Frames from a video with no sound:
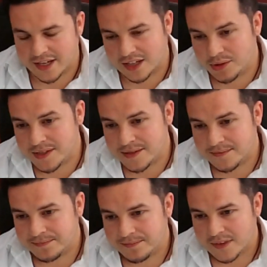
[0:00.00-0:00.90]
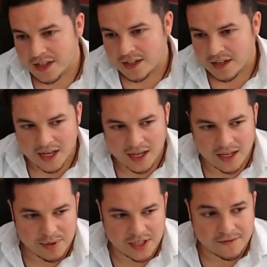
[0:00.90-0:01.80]
I could. I
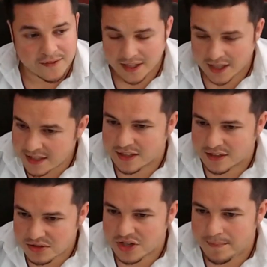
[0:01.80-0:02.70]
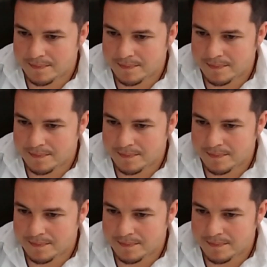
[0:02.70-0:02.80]
believe that I did a good job.